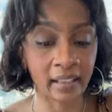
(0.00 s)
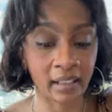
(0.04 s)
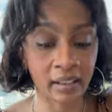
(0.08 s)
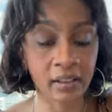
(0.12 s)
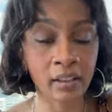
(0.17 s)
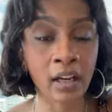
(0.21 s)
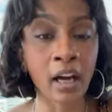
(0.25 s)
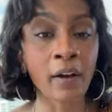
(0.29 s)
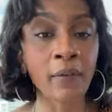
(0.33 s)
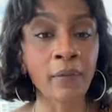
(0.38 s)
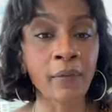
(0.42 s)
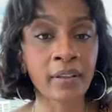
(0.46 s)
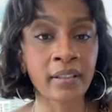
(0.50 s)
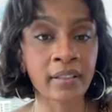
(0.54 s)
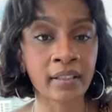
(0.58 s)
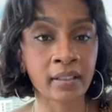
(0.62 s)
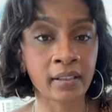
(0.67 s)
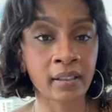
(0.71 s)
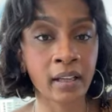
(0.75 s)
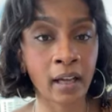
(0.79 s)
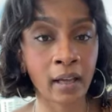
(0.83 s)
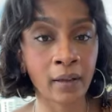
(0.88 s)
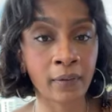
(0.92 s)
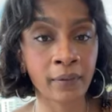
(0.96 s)
enough is
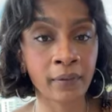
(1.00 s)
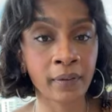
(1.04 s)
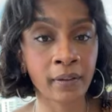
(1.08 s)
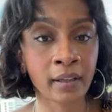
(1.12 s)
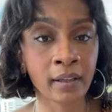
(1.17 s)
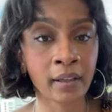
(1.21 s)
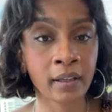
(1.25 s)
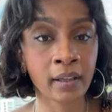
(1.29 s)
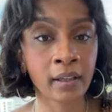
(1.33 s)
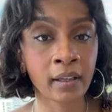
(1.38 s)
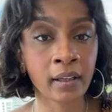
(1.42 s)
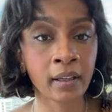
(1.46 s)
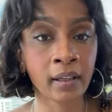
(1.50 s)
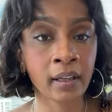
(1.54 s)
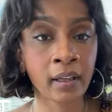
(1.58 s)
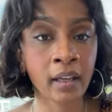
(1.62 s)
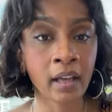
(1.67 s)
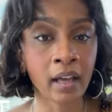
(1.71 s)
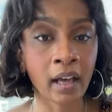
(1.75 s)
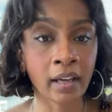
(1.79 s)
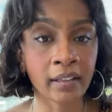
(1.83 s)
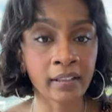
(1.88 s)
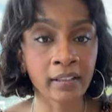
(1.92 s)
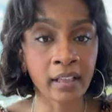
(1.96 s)
enough
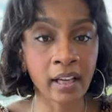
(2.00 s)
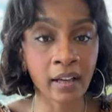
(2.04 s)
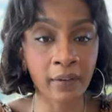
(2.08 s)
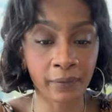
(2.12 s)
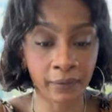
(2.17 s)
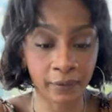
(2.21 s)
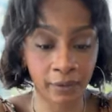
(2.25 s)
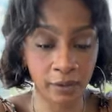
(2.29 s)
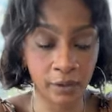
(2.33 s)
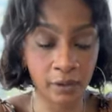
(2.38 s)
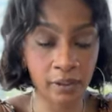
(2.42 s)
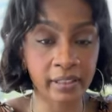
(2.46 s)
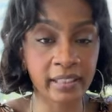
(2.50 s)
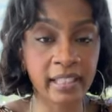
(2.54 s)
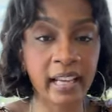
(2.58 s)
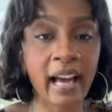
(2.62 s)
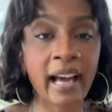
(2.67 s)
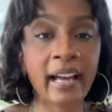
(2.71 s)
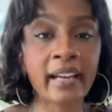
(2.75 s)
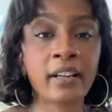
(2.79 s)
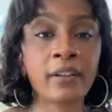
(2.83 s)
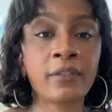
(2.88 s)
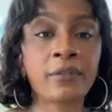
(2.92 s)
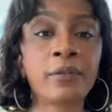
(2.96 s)
enough. You're
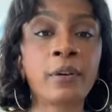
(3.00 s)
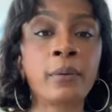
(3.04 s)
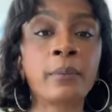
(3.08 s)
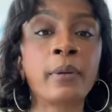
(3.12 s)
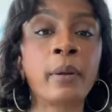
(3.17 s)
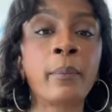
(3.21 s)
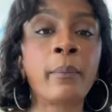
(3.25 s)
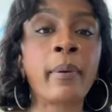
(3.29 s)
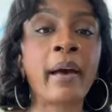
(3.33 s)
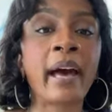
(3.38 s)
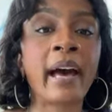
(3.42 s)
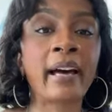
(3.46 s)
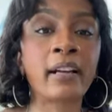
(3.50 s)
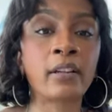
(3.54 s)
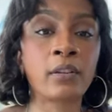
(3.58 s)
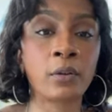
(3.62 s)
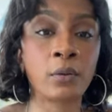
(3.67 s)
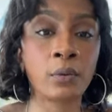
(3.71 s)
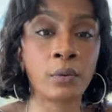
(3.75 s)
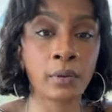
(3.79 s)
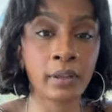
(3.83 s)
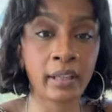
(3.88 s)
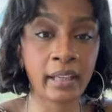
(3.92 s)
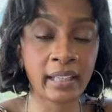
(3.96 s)
tired from the
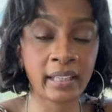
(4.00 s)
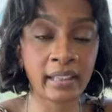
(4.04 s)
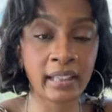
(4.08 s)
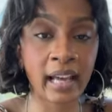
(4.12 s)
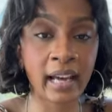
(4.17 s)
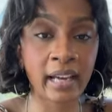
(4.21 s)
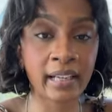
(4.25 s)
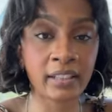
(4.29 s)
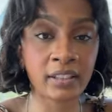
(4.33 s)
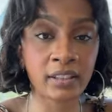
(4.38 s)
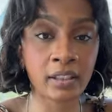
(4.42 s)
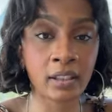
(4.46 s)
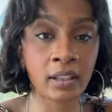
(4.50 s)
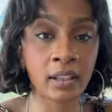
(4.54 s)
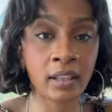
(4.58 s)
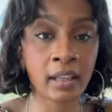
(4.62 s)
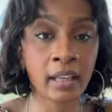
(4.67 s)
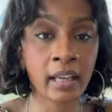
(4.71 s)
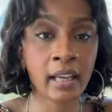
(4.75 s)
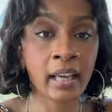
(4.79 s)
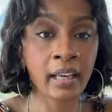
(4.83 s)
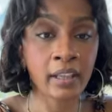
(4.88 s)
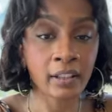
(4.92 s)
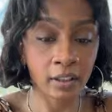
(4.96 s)
battle, Elijah.
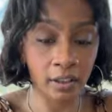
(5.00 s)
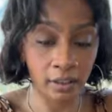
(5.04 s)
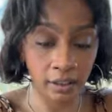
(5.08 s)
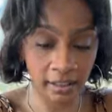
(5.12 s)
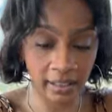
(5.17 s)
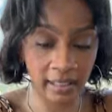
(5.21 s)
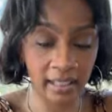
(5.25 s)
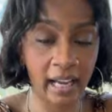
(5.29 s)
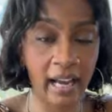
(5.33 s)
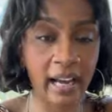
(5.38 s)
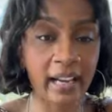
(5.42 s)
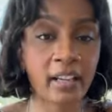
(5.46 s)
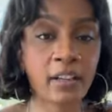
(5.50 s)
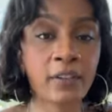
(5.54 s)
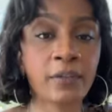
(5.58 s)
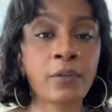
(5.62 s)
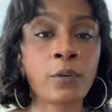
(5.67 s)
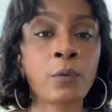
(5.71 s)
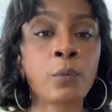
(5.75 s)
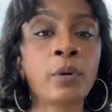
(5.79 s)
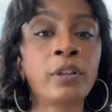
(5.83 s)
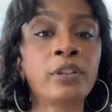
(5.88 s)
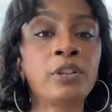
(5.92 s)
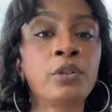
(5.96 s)
You're tired
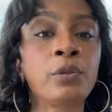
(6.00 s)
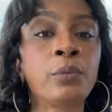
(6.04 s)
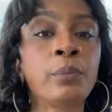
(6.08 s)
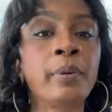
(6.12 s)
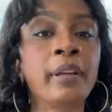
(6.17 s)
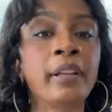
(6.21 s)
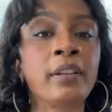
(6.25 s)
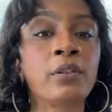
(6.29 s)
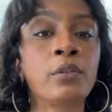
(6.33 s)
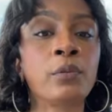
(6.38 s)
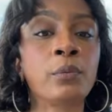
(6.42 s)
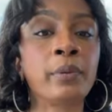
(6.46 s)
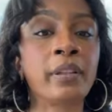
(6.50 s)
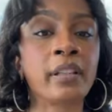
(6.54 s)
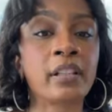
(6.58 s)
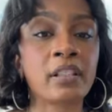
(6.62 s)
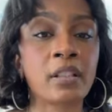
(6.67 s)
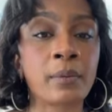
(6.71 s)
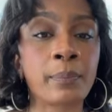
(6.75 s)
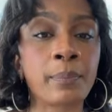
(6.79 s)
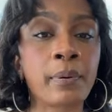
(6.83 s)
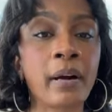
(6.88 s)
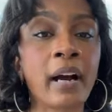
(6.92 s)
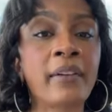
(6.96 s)
from what you've been through, but there's
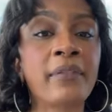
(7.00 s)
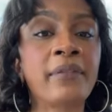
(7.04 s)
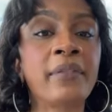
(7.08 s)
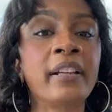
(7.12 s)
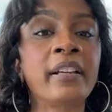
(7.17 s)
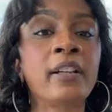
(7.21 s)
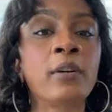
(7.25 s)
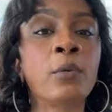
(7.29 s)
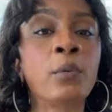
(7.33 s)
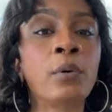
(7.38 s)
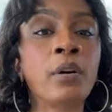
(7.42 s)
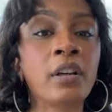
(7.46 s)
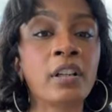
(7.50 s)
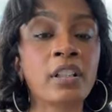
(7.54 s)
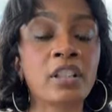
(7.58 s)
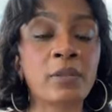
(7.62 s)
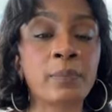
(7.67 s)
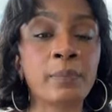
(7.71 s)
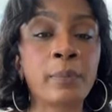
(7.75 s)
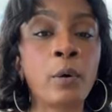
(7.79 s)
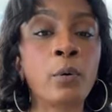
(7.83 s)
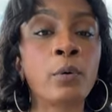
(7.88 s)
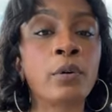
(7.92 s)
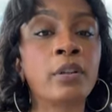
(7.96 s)
a prophetic word
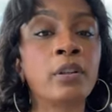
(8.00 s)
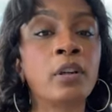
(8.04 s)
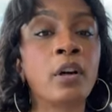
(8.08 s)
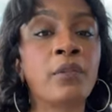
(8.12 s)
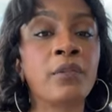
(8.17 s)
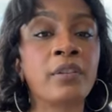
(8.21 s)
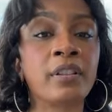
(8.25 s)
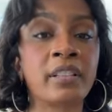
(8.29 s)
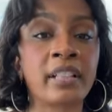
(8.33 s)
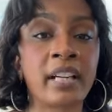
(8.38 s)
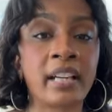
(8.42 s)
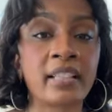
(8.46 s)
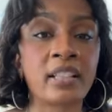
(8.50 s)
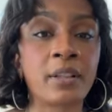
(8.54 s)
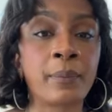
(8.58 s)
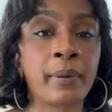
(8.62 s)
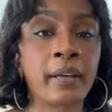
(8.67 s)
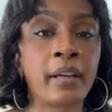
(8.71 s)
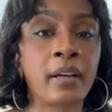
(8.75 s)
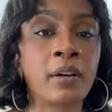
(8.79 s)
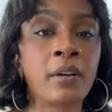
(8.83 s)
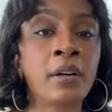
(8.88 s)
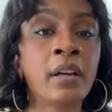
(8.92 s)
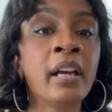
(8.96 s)
spoken over
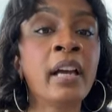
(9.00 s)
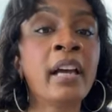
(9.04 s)
Jezebel.